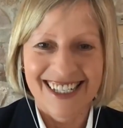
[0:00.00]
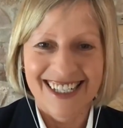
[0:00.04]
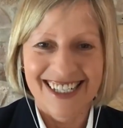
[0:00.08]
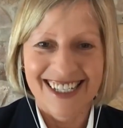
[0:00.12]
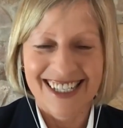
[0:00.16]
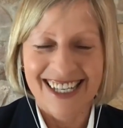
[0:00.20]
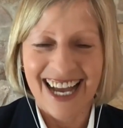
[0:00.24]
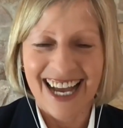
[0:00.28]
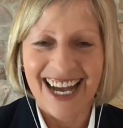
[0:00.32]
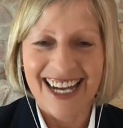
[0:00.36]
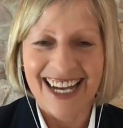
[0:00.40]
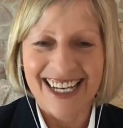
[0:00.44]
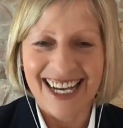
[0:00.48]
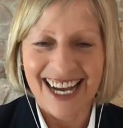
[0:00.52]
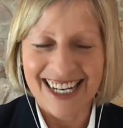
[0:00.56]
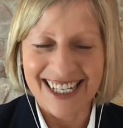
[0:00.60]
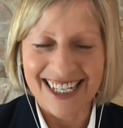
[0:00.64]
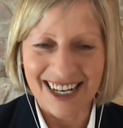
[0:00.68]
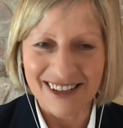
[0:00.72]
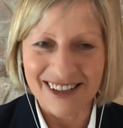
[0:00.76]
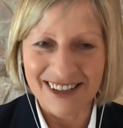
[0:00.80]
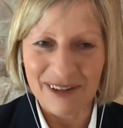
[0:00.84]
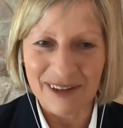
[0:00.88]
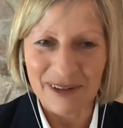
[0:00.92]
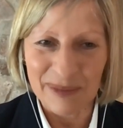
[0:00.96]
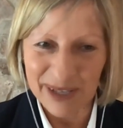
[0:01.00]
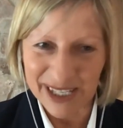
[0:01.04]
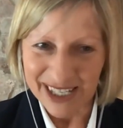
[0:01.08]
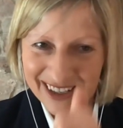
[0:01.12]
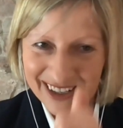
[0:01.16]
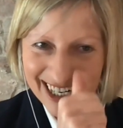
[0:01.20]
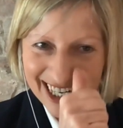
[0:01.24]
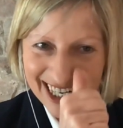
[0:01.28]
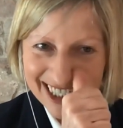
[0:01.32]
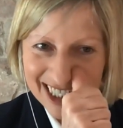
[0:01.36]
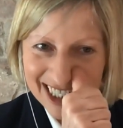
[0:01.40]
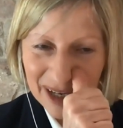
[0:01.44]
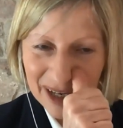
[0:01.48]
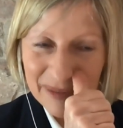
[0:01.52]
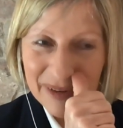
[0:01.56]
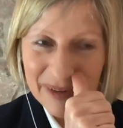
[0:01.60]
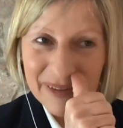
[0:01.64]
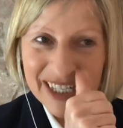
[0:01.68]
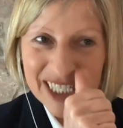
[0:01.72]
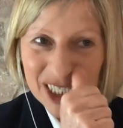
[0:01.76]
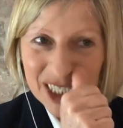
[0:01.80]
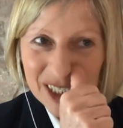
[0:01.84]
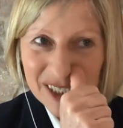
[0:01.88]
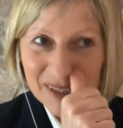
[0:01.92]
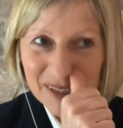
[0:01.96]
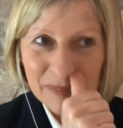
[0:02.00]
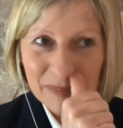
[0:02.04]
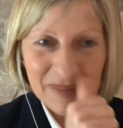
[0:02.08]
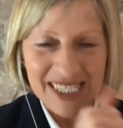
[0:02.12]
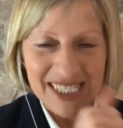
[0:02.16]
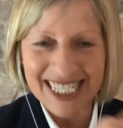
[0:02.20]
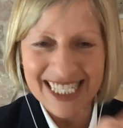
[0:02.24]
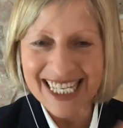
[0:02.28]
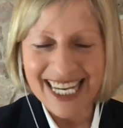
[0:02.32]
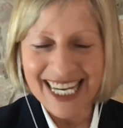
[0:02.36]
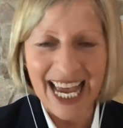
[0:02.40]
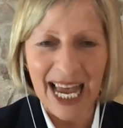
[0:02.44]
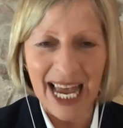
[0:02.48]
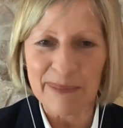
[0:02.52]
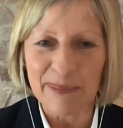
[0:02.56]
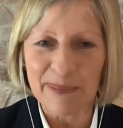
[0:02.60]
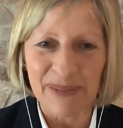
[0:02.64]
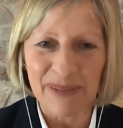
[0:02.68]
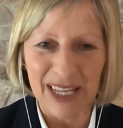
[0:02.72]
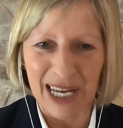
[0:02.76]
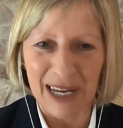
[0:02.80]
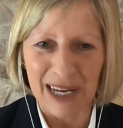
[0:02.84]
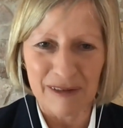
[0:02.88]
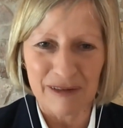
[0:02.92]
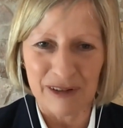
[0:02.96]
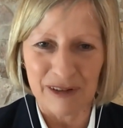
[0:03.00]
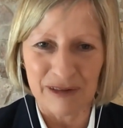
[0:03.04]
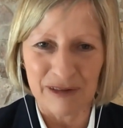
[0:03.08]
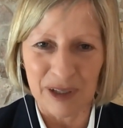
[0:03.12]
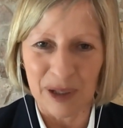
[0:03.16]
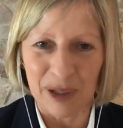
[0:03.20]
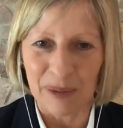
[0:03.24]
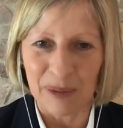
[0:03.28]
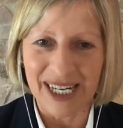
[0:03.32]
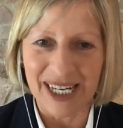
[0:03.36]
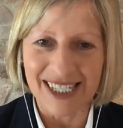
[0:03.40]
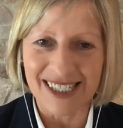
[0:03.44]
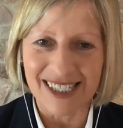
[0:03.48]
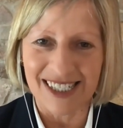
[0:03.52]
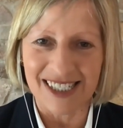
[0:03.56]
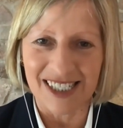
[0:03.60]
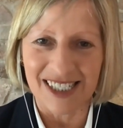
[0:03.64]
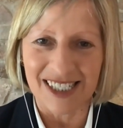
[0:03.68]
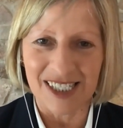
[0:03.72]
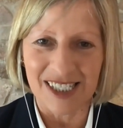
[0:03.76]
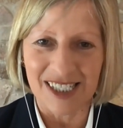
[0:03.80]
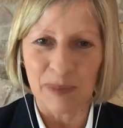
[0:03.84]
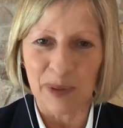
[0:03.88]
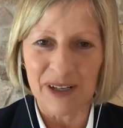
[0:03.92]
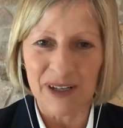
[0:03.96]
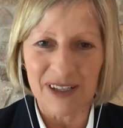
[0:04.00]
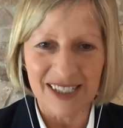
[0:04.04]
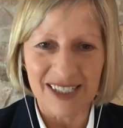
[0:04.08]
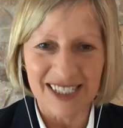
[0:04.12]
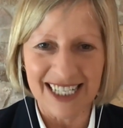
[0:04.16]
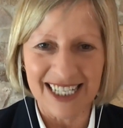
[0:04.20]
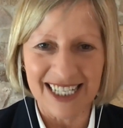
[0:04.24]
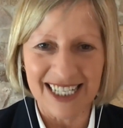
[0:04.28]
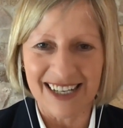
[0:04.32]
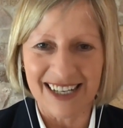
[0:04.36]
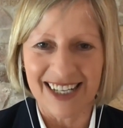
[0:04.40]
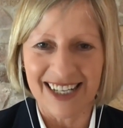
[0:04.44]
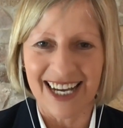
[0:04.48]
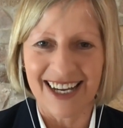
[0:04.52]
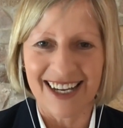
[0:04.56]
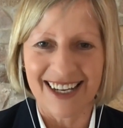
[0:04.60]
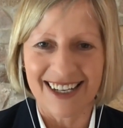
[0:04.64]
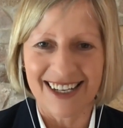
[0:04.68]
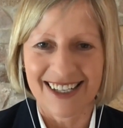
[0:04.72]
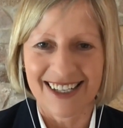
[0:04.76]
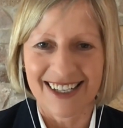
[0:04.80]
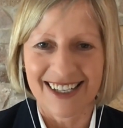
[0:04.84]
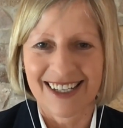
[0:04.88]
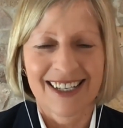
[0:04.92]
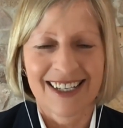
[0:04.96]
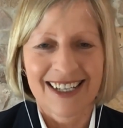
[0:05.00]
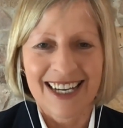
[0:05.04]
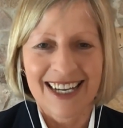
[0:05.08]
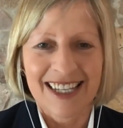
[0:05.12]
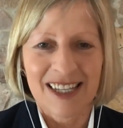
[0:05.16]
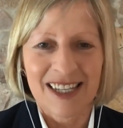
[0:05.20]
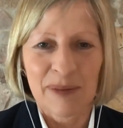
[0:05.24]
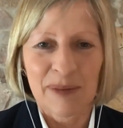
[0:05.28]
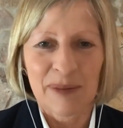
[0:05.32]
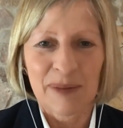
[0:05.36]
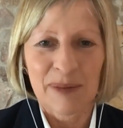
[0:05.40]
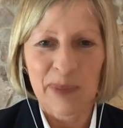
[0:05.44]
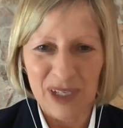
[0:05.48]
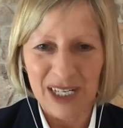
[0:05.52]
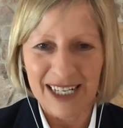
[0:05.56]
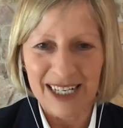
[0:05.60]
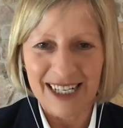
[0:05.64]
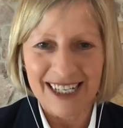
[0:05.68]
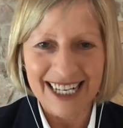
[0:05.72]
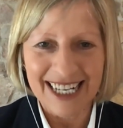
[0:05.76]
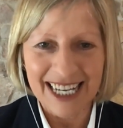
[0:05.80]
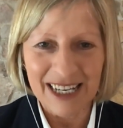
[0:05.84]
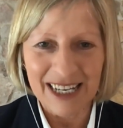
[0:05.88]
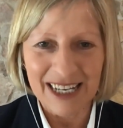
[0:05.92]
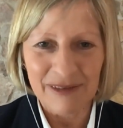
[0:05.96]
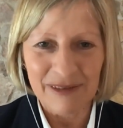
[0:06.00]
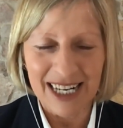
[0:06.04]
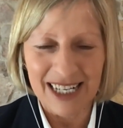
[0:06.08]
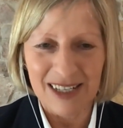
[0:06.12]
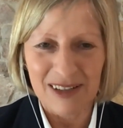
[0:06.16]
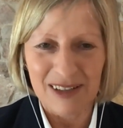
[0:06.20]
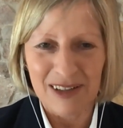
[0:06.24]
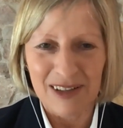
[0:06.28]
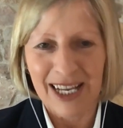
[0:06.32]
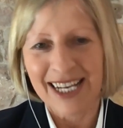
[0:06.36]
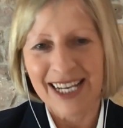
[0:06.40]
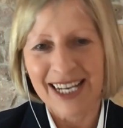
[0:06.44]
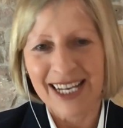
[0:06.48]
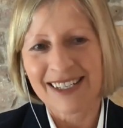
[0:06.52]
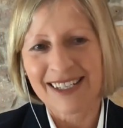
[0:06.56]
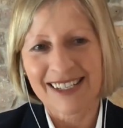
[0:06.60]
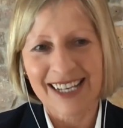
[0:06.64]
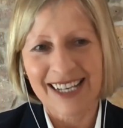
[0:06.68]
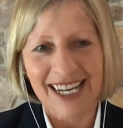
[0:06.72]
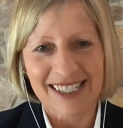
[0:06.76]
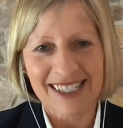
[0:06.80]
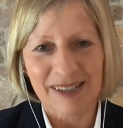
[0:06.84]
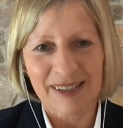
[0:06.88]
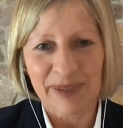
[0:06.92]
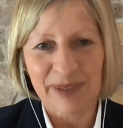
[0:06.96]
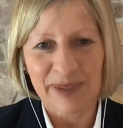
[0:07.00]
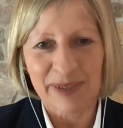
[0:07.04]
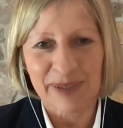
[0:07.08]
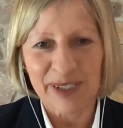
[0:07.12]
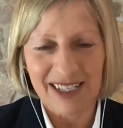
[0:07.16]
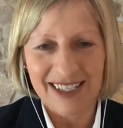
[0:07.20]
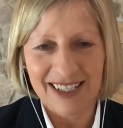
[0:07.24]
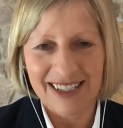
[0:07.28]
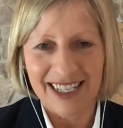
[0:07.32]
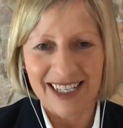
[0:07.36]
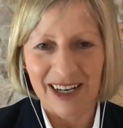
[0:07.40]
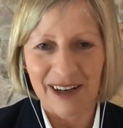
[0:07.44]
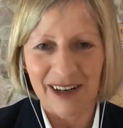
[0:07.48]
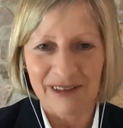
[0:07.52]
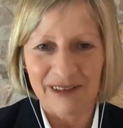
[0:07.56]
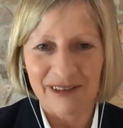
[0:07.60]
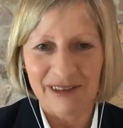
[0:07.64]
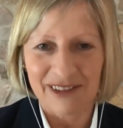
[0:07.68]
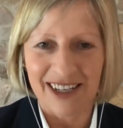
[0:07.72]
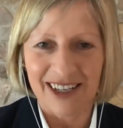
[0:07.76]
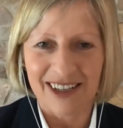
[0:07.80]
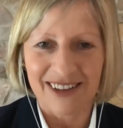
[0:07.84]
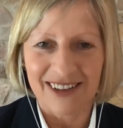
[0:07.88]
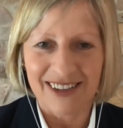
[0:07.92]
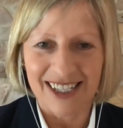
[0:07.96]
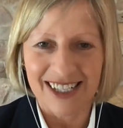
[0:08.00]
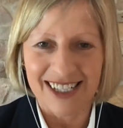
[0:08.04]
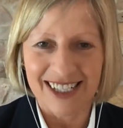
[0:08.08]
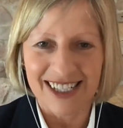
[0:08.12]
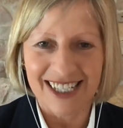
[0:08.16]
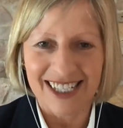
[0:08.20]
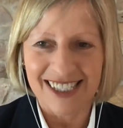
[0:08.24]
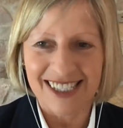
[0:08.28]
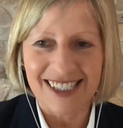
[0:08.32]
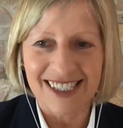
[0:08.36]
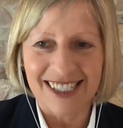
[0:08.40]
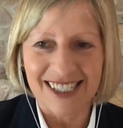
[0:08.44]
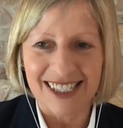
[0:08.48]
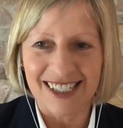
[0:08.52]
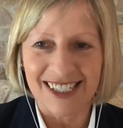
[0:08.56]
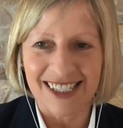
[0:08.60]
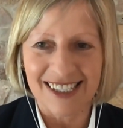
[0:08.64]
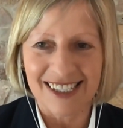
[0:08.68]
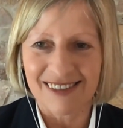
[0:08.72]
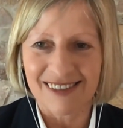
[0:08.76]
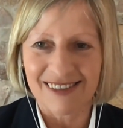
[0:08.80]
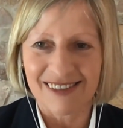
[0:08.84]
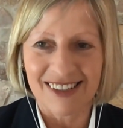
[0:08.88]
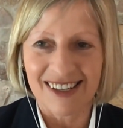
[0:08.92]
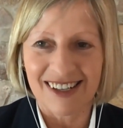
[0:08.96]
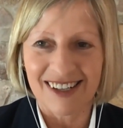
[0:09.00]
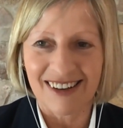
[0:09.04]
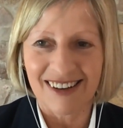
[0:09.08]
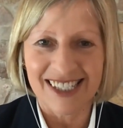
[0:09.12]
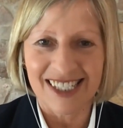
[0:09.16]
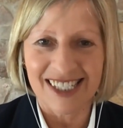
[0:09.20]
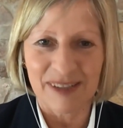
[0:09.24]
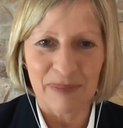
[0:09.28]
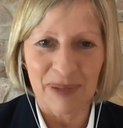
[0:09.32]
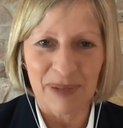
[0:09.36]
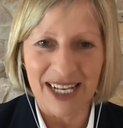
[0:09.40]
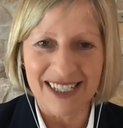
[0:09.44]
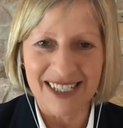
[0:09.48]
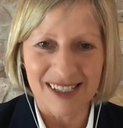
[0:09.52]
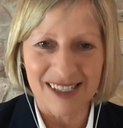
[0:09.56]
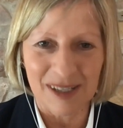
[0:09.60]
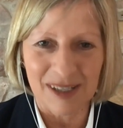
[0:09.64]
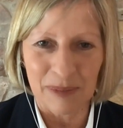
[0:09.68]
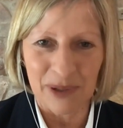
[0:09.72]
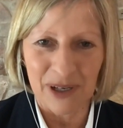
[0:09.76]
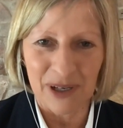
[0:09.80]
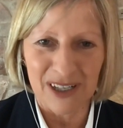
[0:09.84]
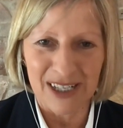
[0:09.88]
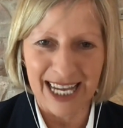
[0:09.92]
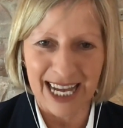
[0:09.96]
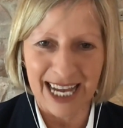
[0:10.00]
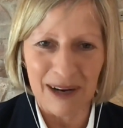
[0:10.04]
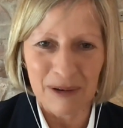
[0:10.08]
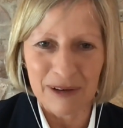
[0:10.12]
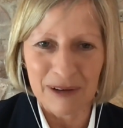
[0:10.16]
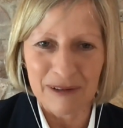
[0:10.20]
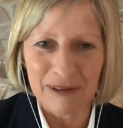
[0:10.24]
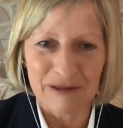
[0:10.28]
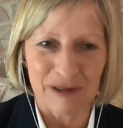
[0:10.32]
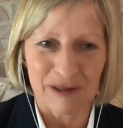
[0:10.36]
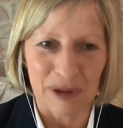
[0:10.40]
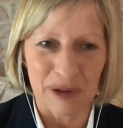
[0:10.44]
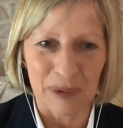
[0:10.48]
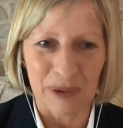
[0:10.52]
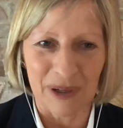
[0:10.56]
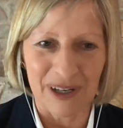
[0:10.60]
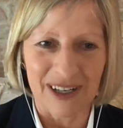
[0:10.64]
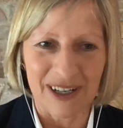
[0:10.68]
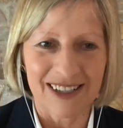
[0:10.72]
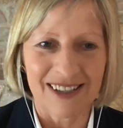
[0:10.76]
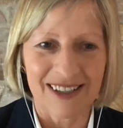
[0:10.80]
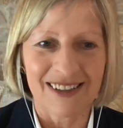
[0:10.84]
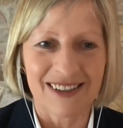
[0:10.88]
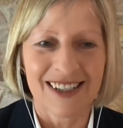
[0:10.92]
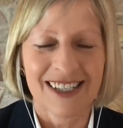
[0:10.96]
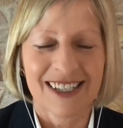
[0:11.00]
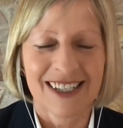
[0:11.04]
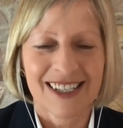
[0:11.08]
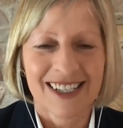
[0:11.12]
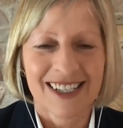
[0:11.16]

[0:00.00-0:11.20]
Yeah, yeah, no, that would be good, actually. I mean, we just decamp there for a few weeks and just work down there in the morning and evening, and then get some sun in the afternoon. And it's just a nicer place to work out of for a while.